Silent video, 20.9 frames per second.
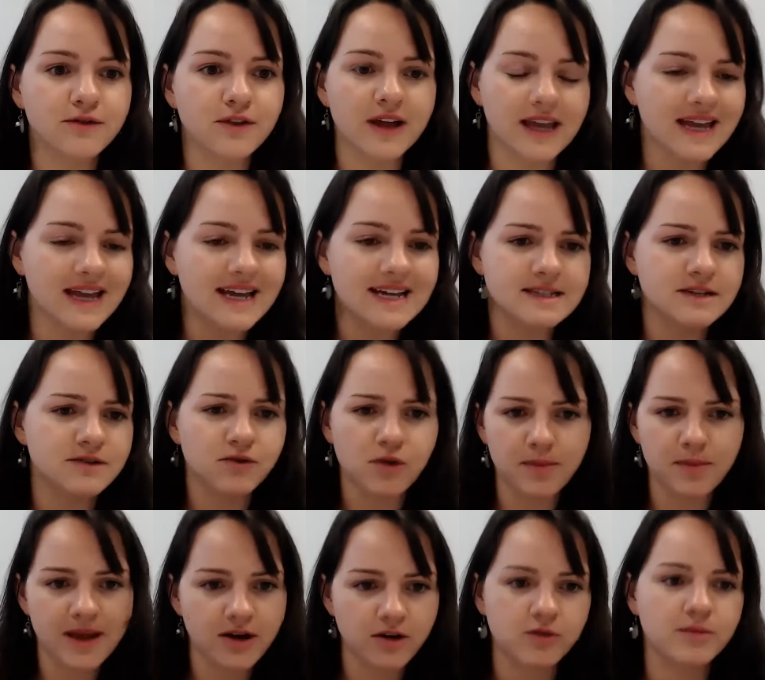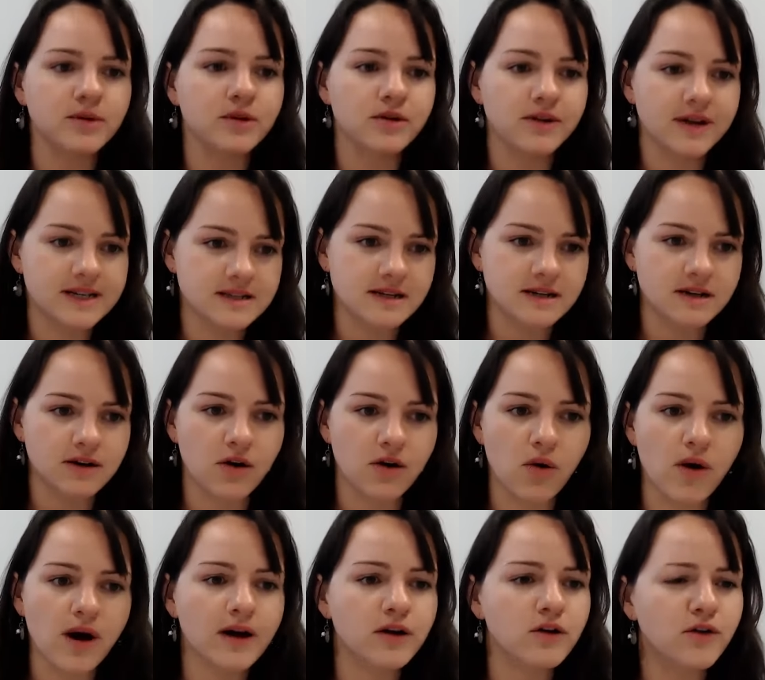Like, is it repairable or is it
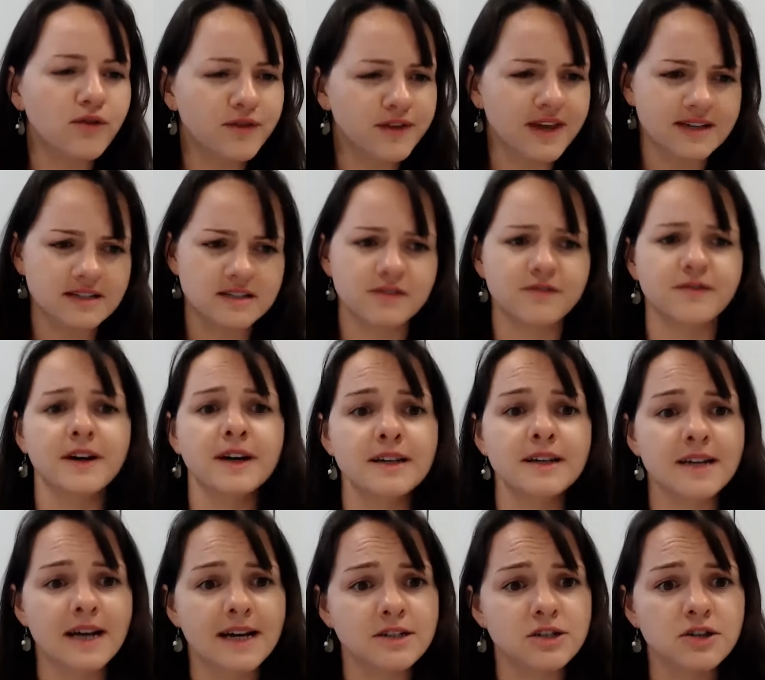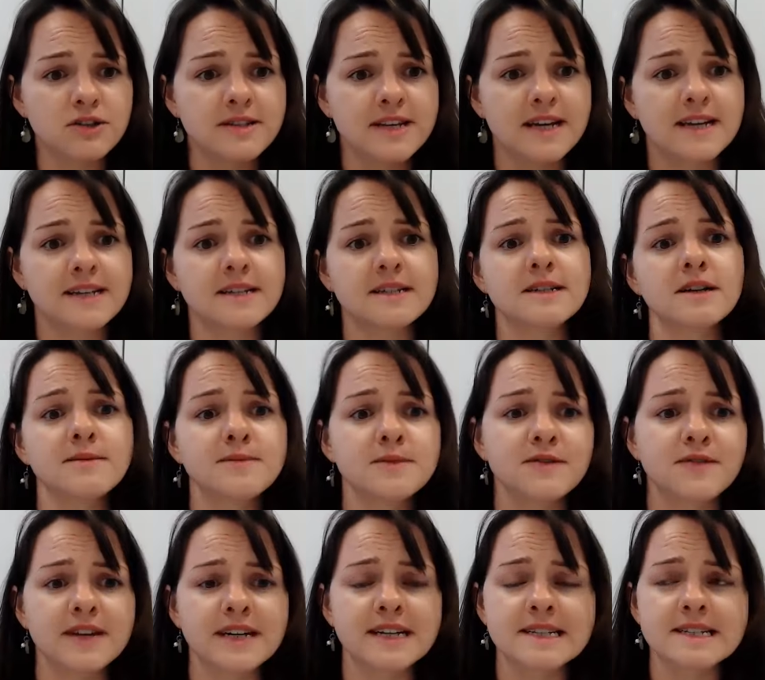not? And often that's defined, as you said, in terms of
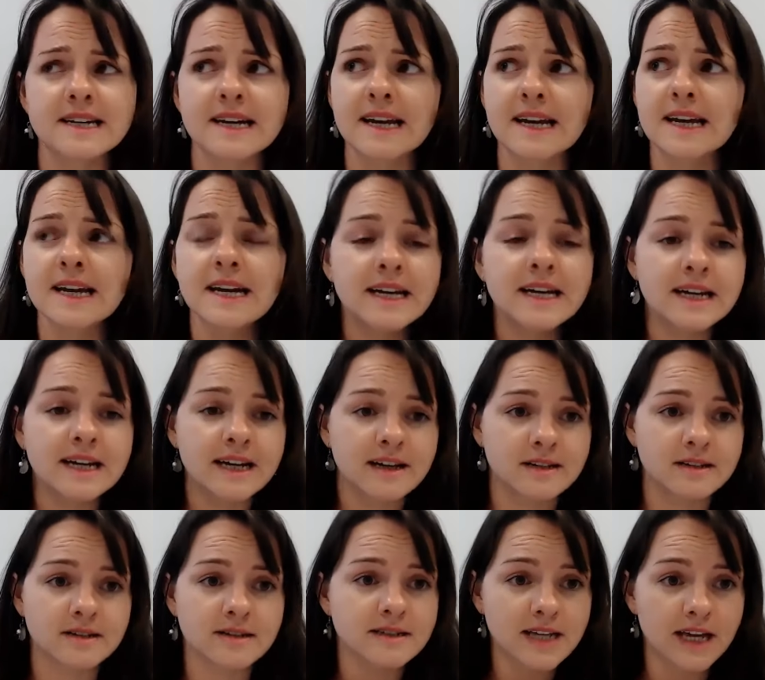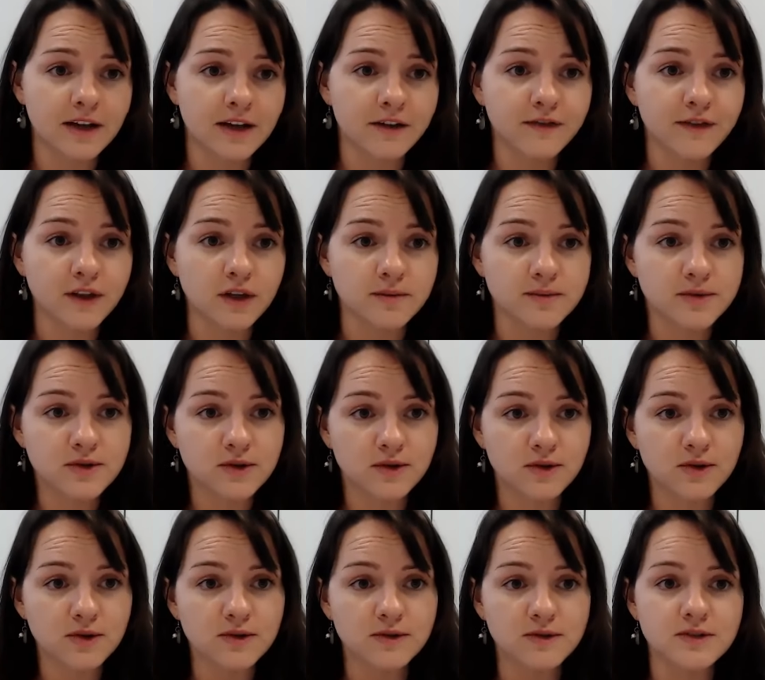things like, does it take Phillips
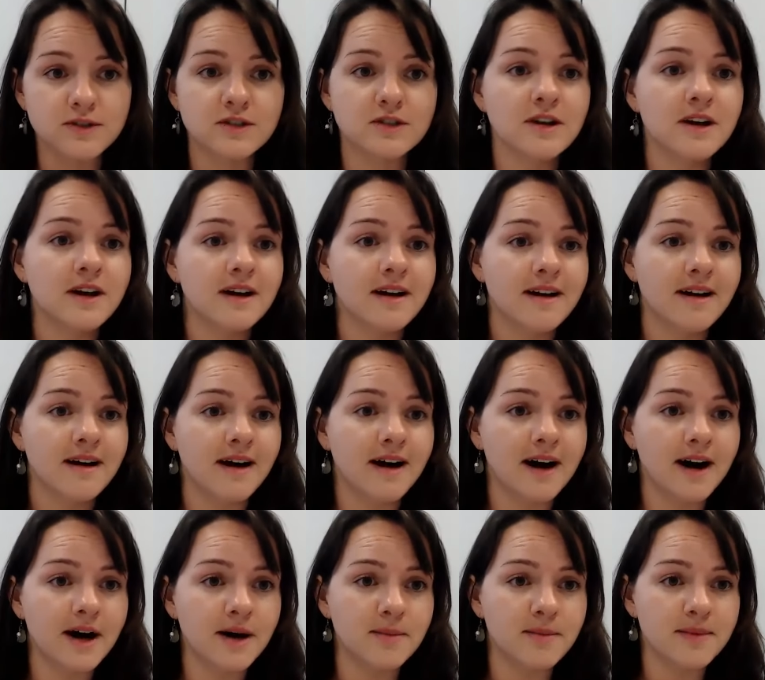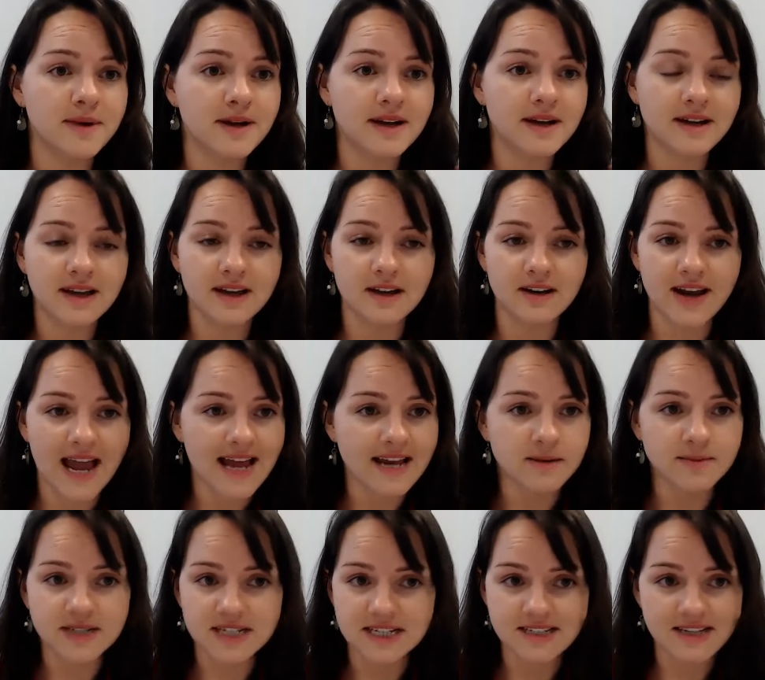screws? Can
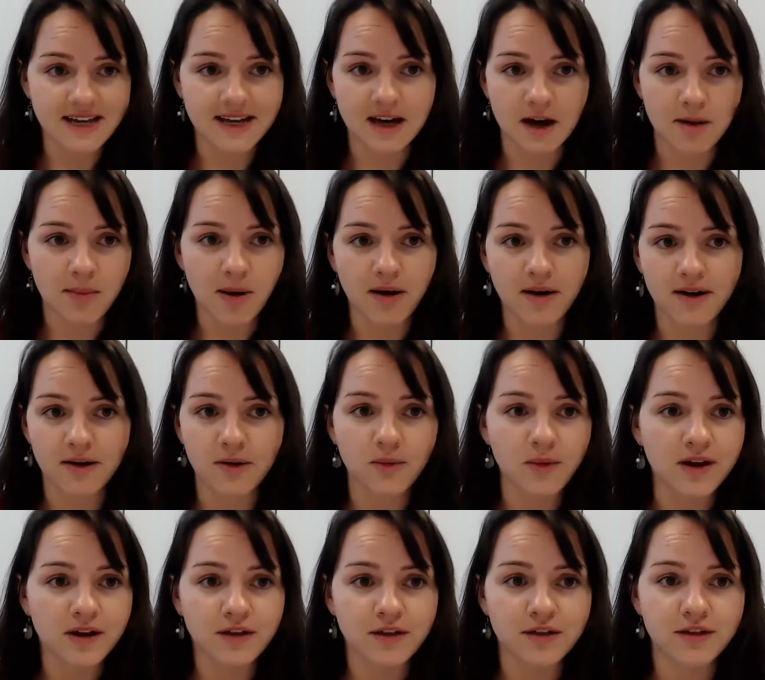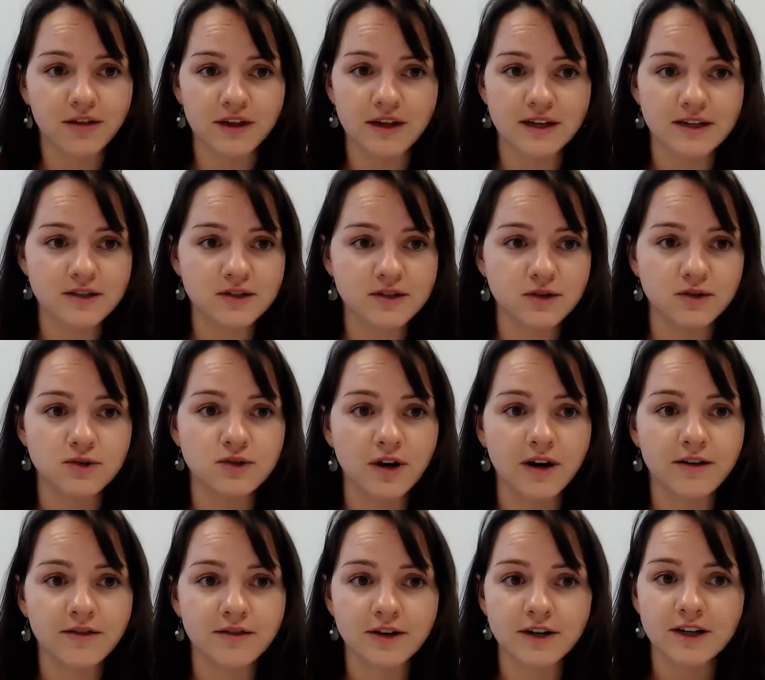anybody take it apart with a
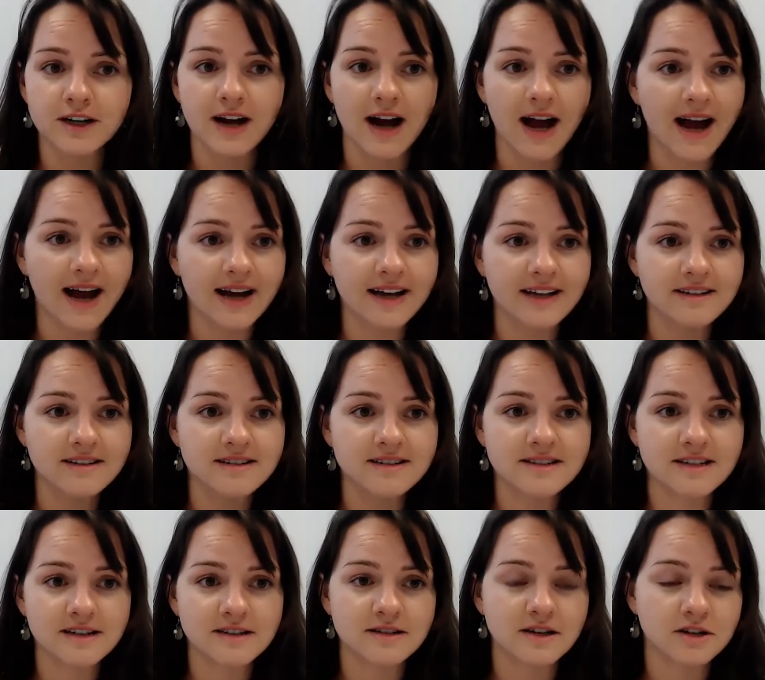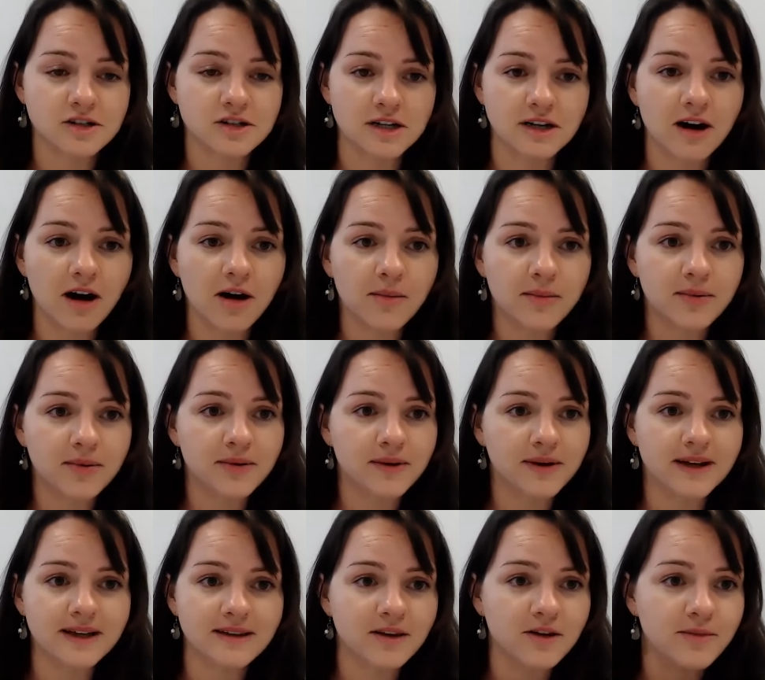screwdriver and a suction cup
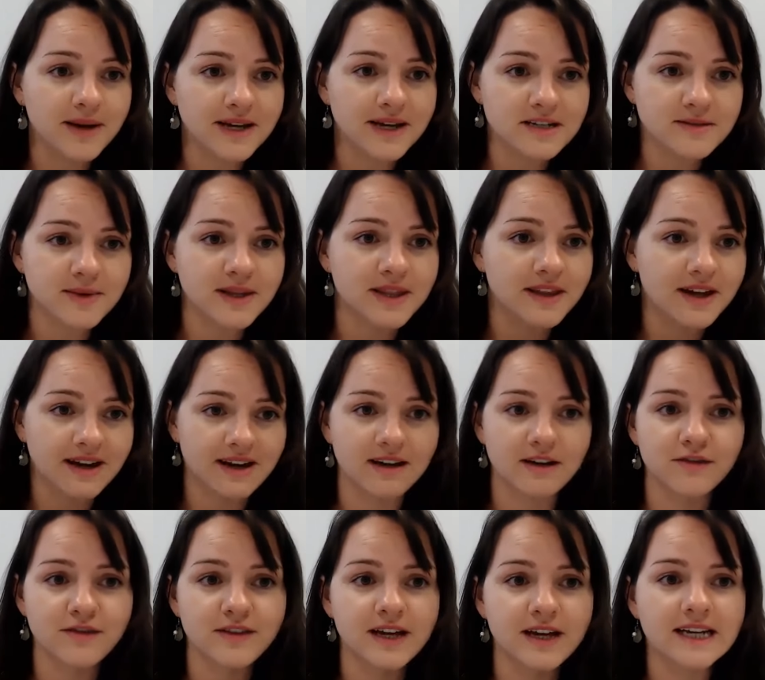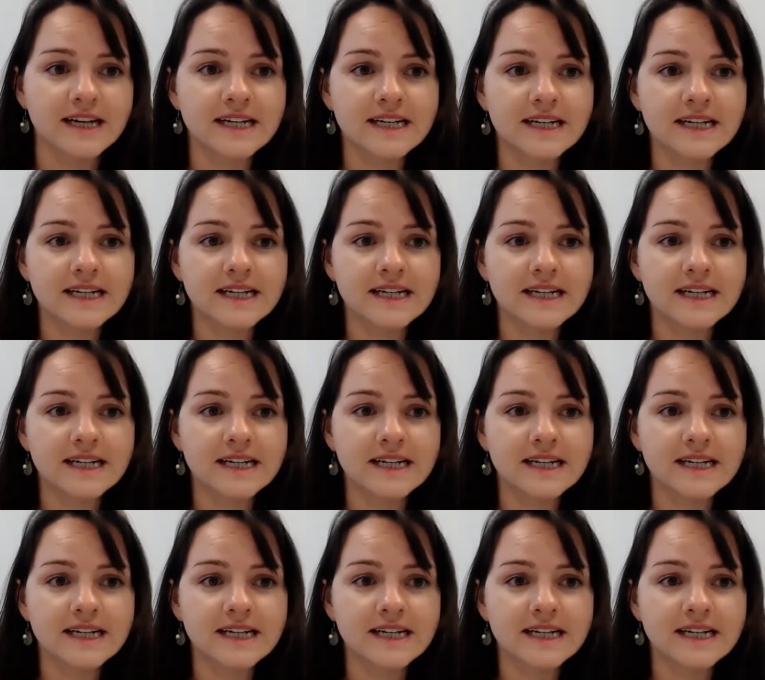in their basement, that kind of thing?